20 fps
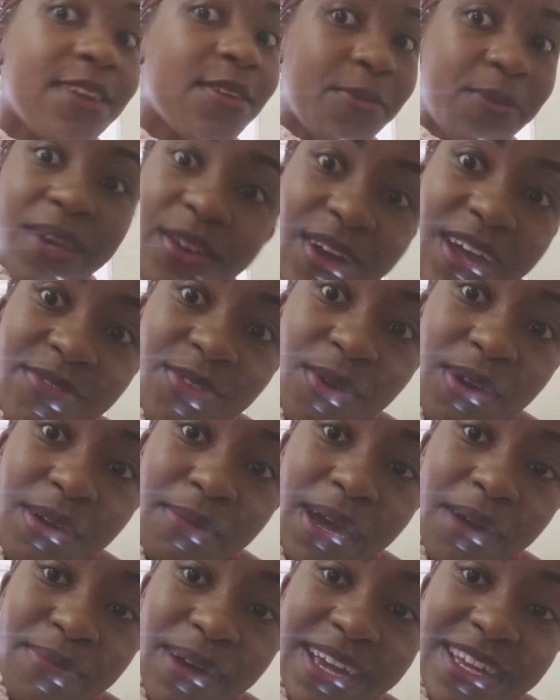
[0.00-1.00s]
We don't have to worry
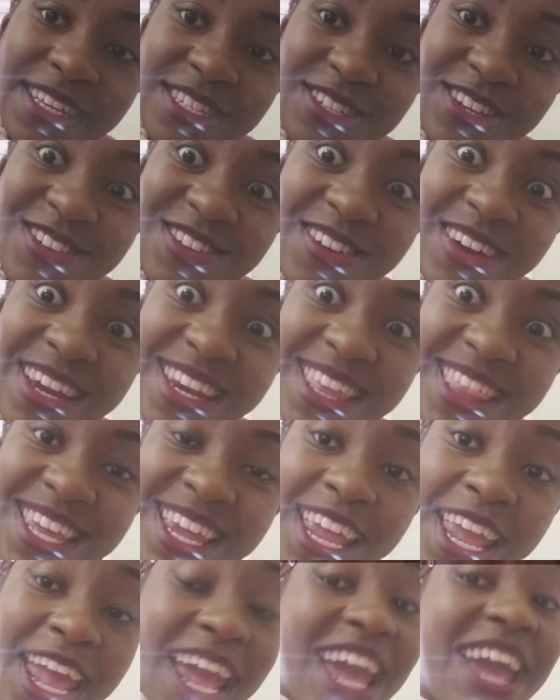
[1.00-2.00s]
about buying each other
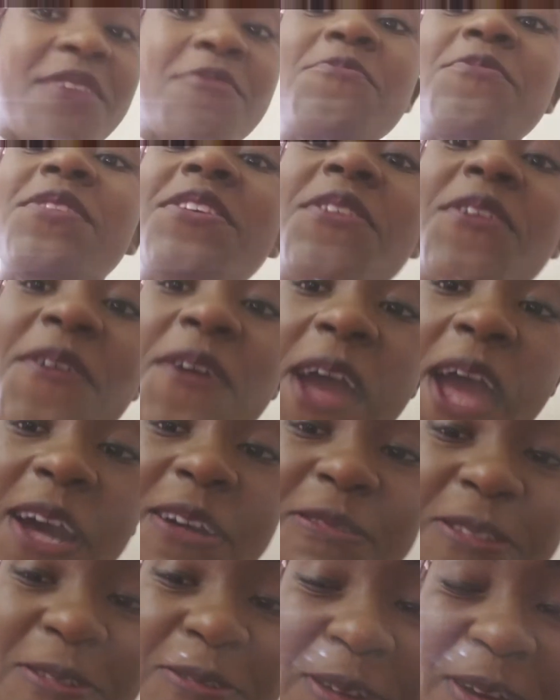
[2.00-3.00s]
anything, and we don't have to